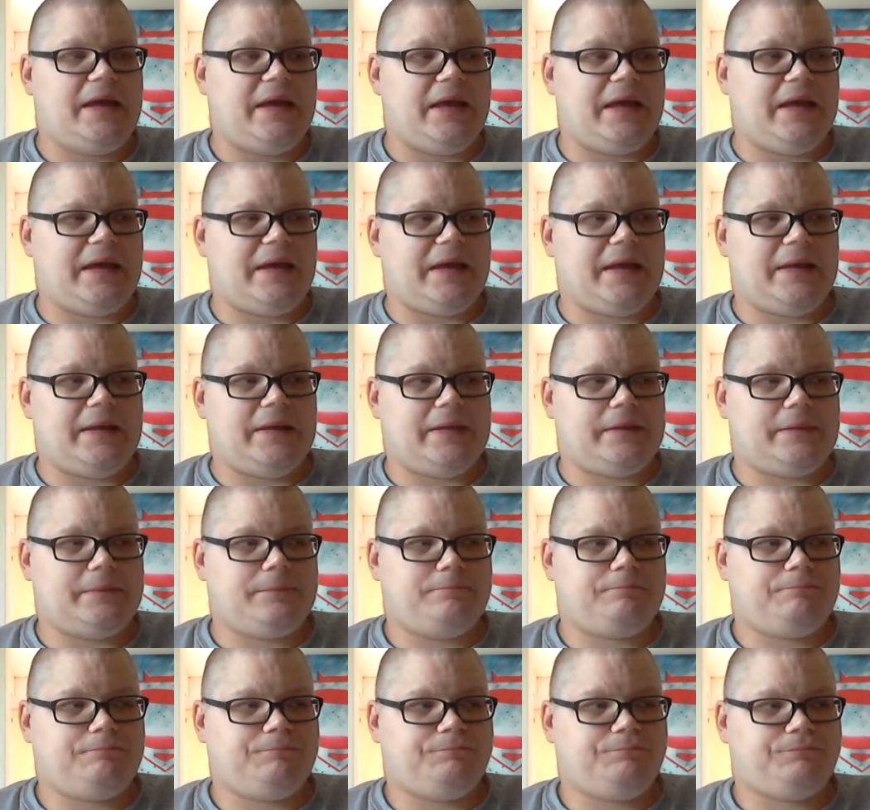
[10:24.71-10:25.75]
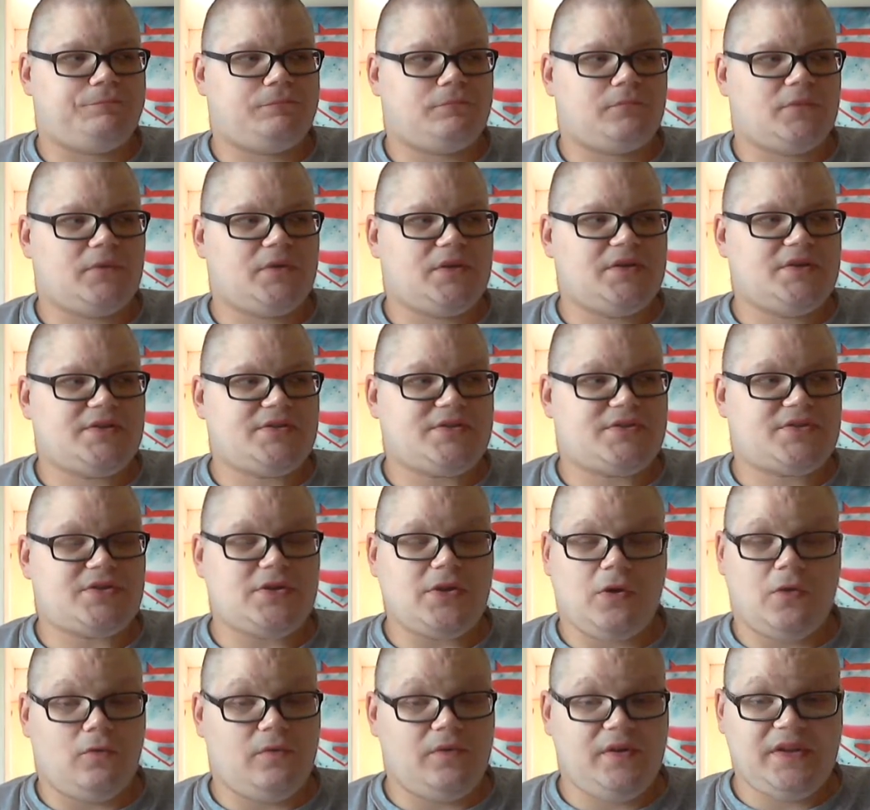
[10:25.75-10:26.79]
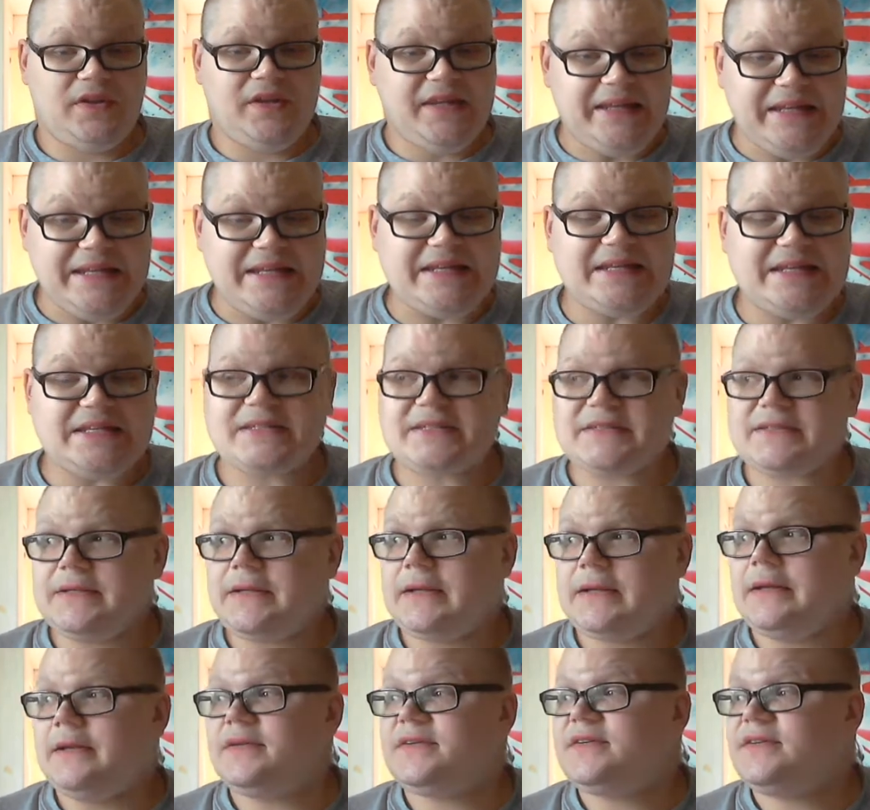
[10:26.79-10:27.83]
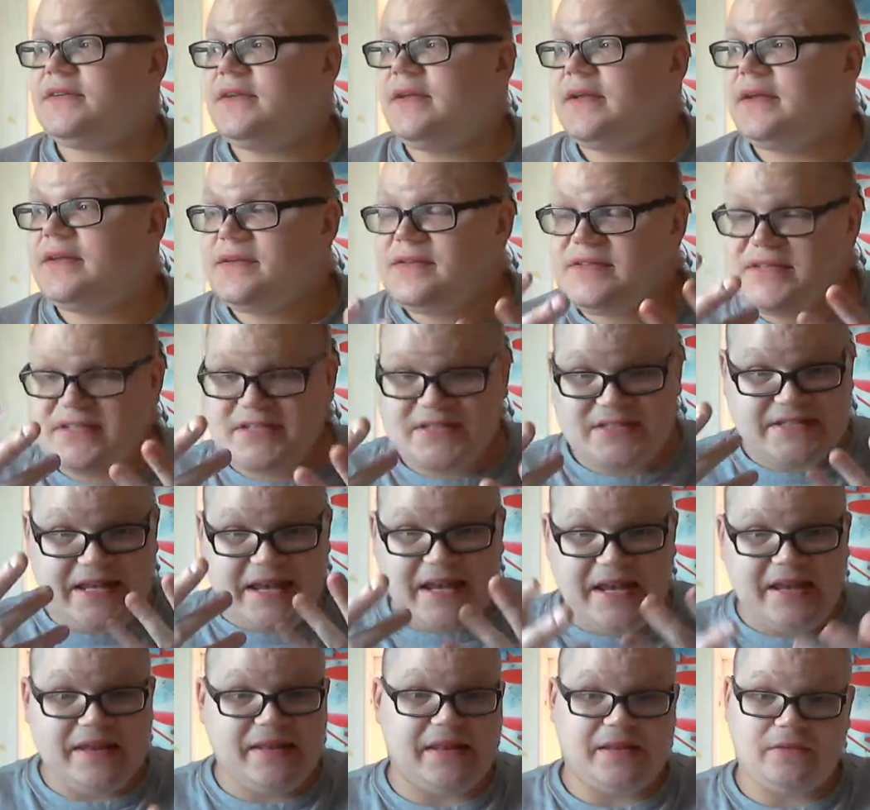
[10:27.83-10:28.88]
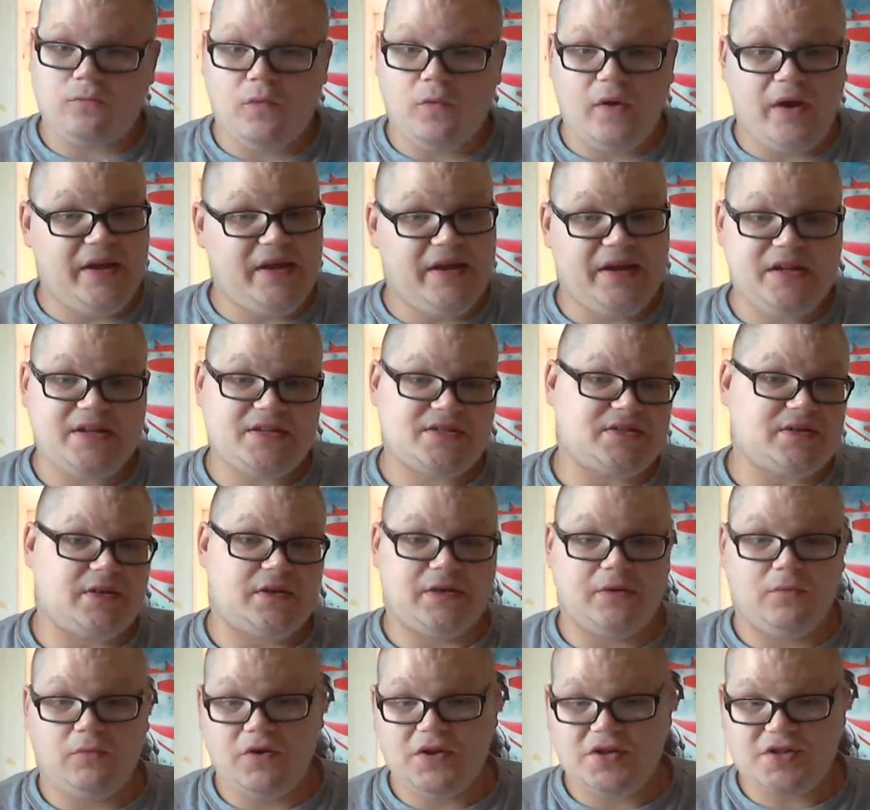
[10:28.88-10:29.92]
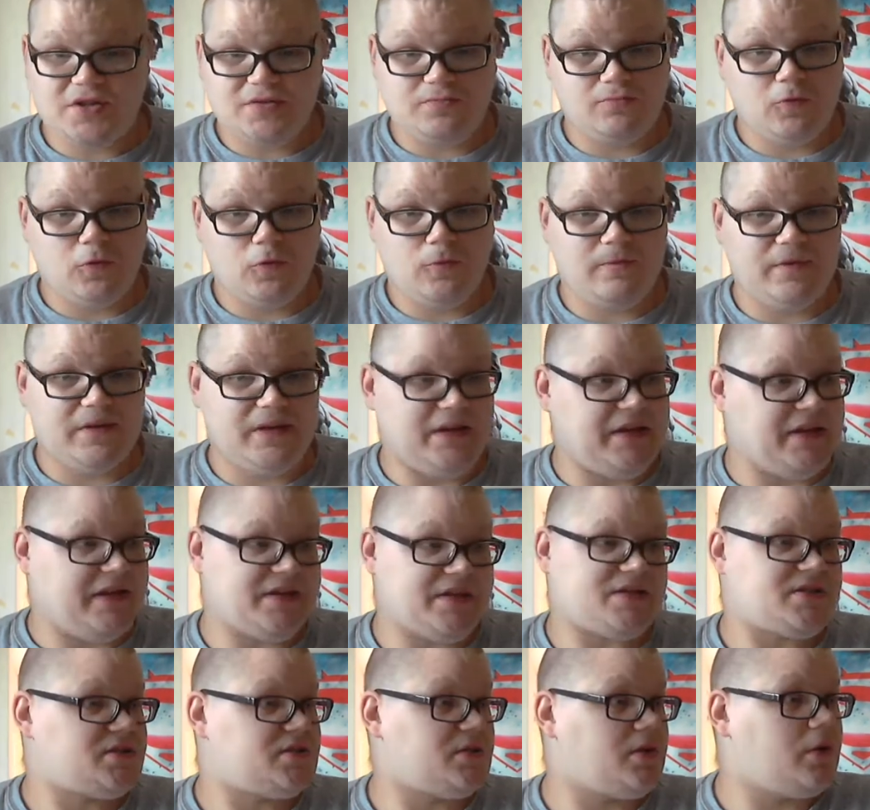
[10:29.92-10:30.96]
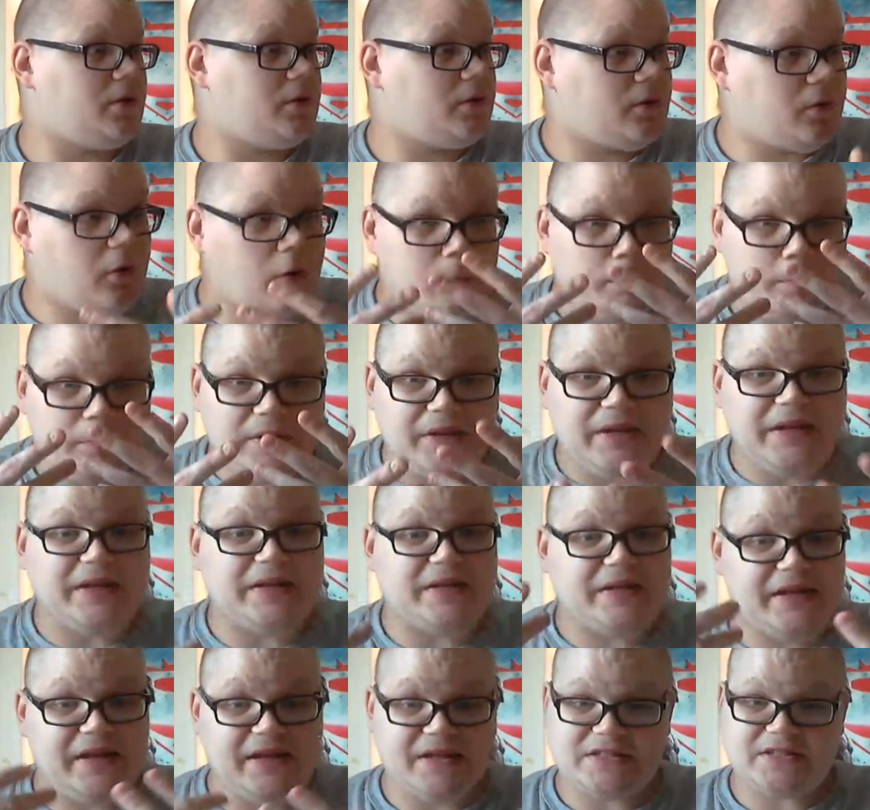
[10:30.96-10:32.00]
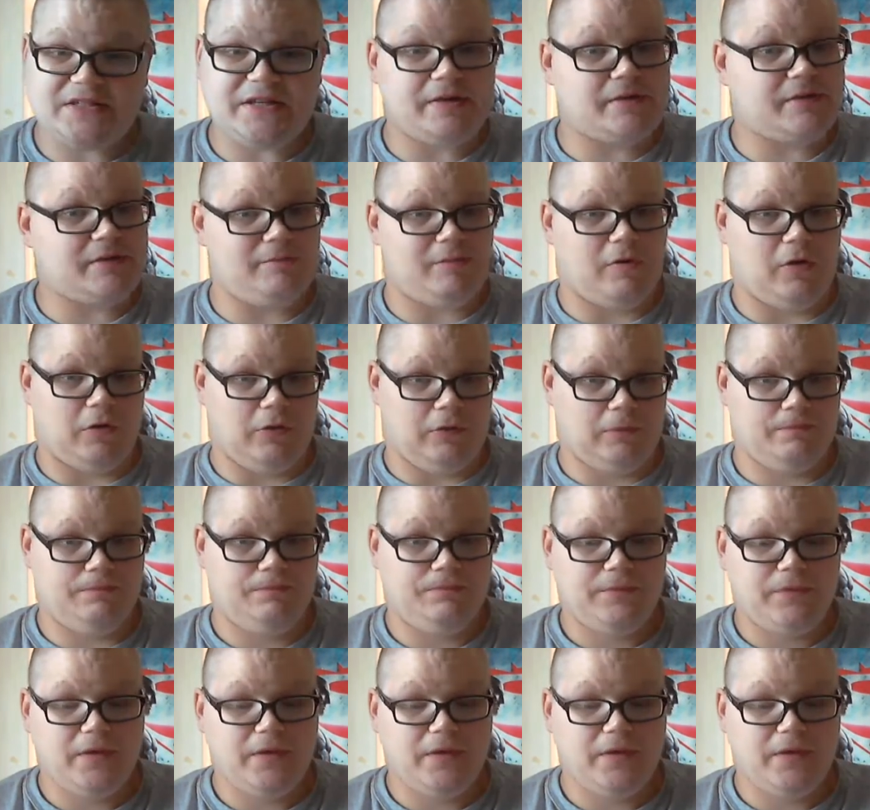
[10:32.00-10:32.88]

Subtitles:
And so he's saying that why he's not going to watch this movie is completely acceptable.